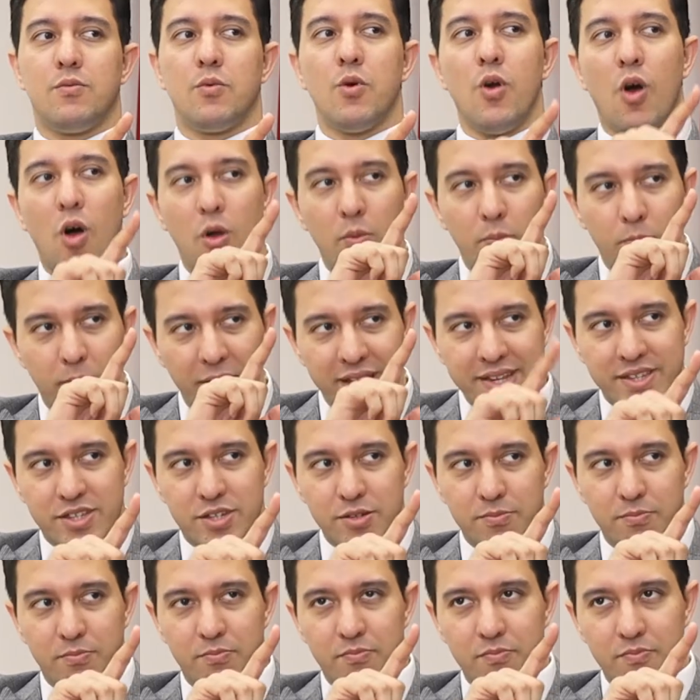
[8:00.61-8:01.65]
We're all meant
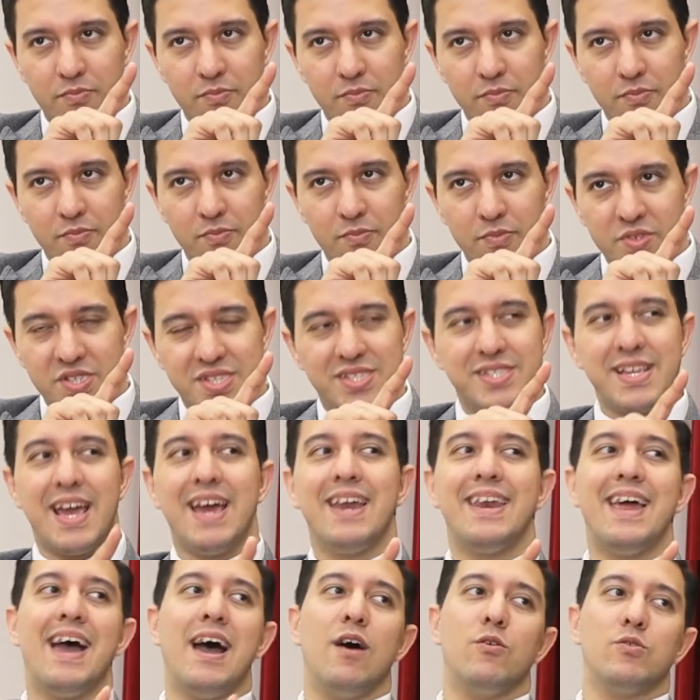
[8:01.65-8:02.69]
to
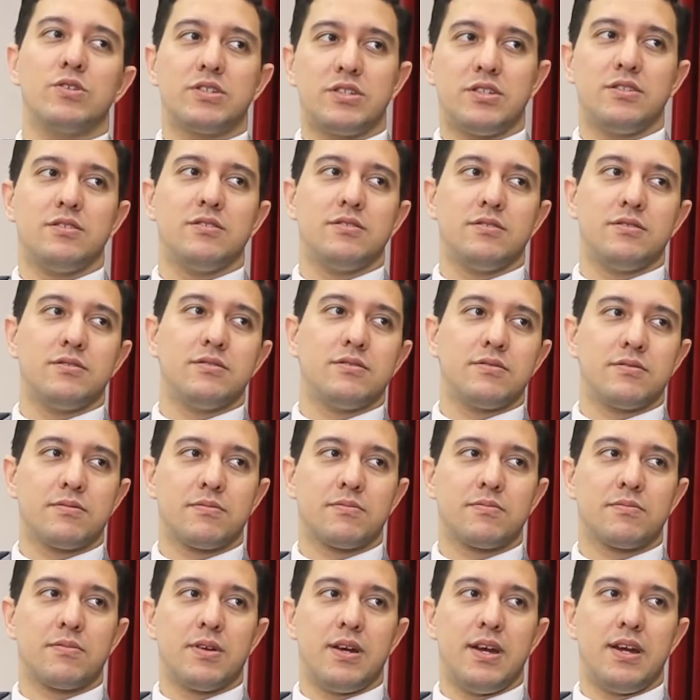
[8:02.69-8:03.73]
stand out,
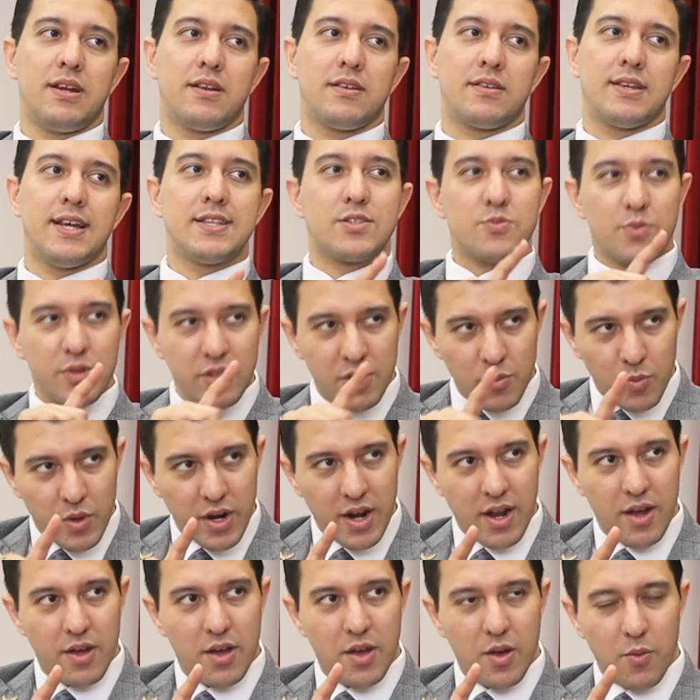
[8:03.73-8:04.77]
right? That's really
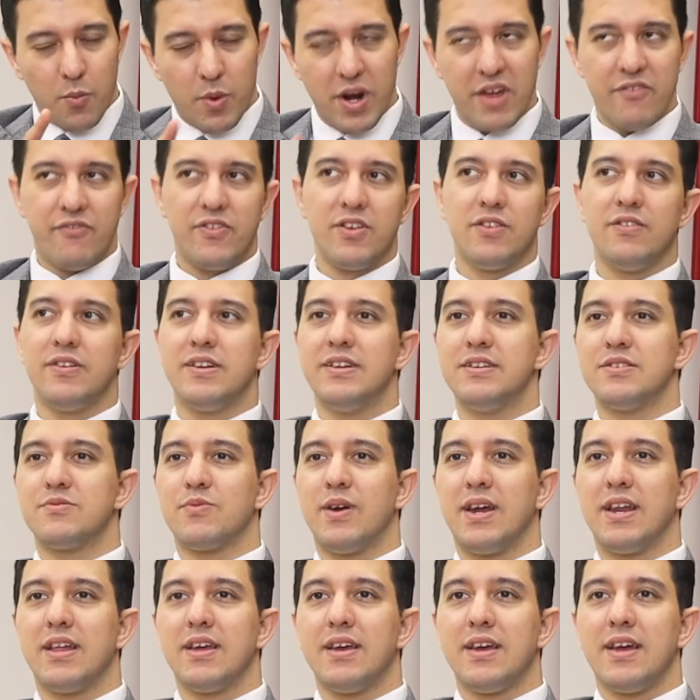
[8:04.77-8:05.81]
what I feel it is,
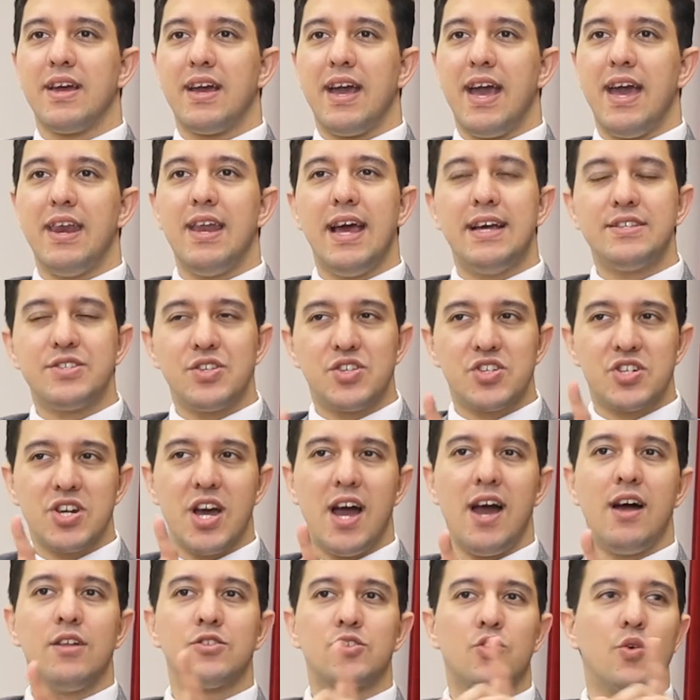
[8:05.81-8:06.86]
right? And as a
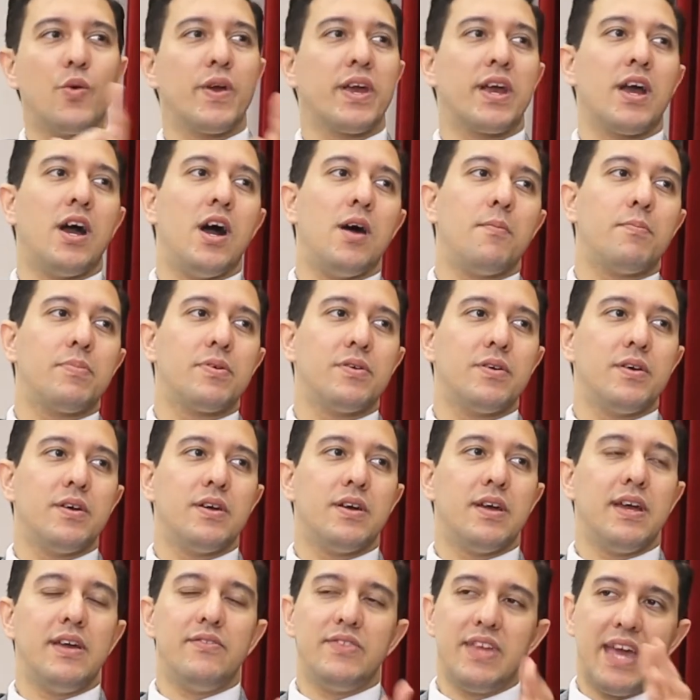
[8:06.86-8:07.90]
child growing up
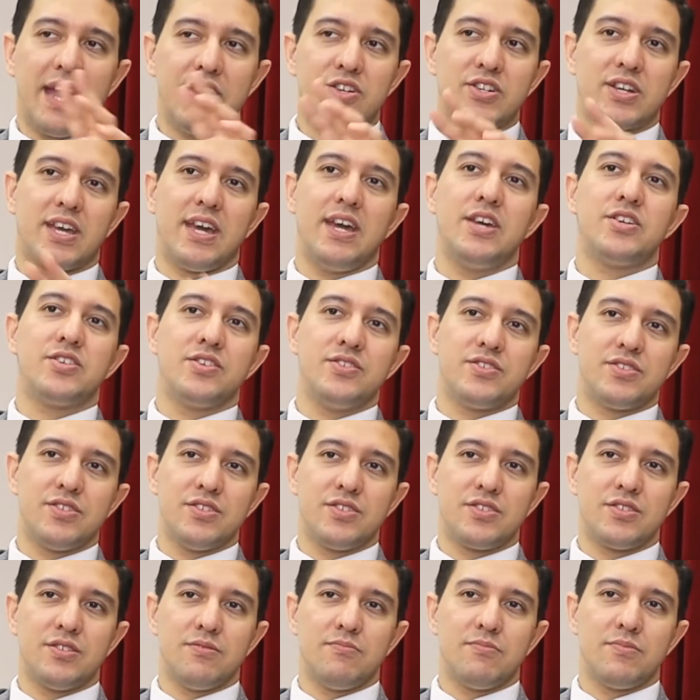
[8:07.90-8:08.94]
in the education
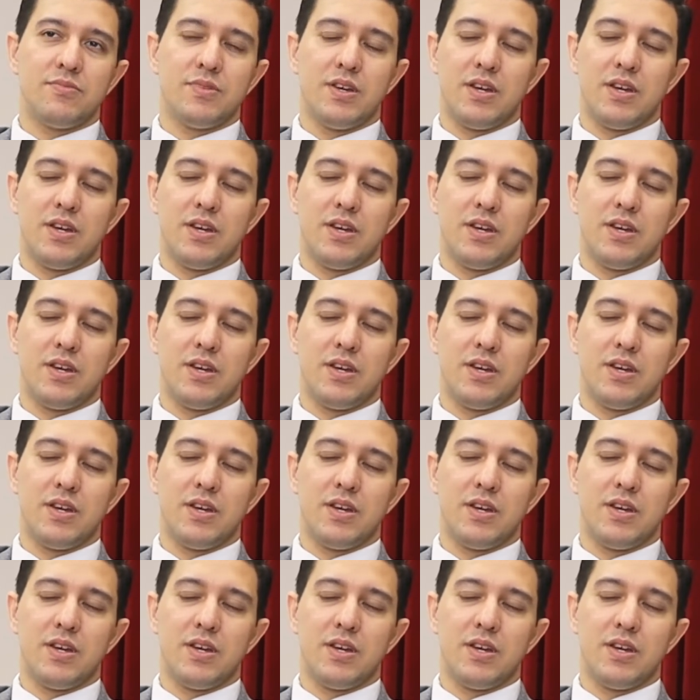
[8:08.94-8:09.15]
system,